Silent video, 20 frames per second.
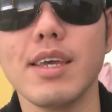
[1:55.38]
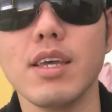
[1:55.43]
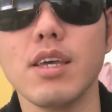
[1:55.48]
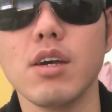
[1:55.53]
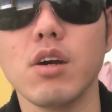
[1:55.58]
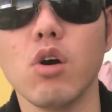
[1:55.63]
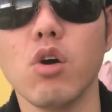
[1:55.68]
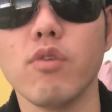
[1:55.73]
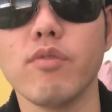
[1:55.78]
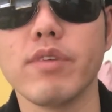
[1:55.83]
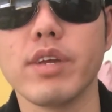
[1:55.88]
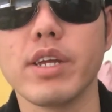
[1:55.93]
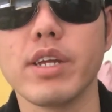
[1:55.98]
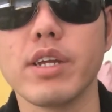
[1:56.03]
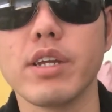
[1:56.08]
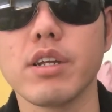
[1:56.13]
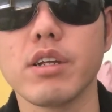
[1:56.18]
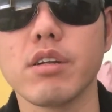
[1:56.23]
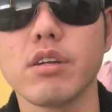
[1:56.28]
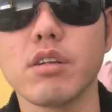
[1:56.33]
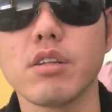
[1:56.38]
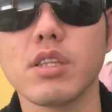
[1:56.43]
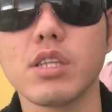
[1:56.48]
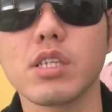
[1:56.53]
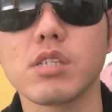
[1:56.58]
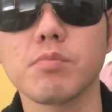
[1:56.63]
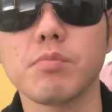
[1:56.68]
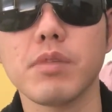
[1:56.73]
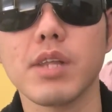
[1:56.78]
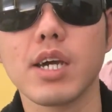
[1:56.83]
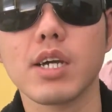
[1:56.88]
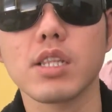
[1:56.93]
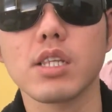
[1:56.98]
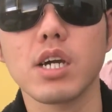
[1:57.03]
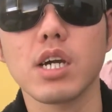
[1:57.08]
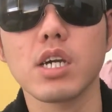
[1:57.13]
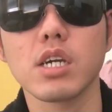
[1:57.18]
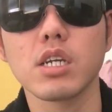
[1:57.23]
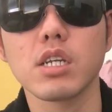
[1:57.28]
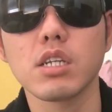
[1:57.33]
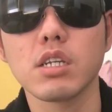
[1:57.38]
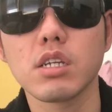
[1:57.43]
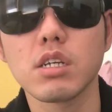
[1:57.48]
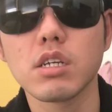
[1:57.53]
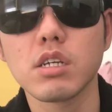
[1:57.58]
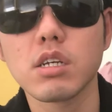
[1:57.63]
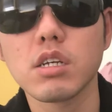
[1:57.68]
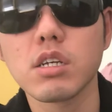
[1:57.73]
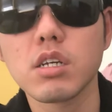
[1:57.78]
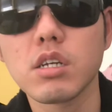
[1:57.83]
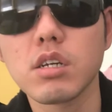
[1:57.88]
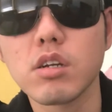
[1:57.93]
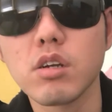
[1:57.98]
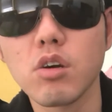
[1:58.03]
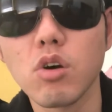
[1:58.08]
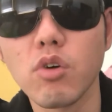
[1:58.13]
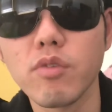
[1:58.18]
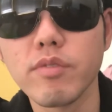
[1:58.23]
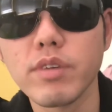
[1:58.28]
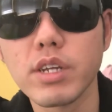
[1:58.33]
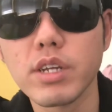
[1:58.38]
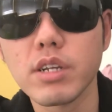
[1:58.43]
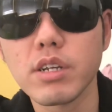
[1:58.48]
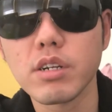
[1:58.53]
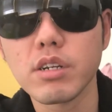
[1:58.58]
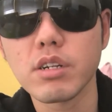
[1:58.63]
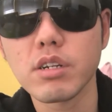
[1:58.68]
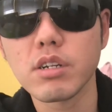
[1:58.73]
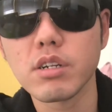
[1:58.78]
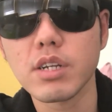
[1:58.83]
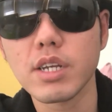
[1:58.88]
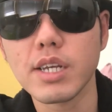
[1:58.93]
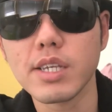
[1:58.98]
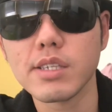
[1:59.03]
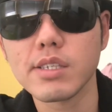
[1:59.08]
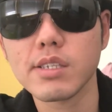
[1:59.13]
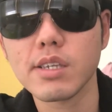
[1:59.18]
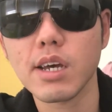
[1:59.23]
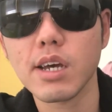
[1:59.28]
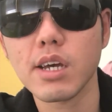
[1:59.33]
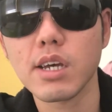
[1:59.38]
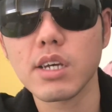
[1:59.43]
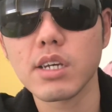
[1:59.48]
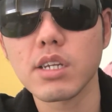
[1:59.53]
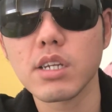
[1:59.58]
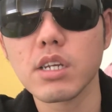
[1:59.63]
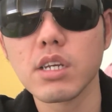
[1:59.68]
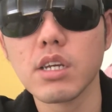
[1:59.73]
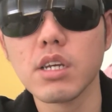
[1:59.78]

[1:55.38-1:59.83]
over here, this black line over here inside,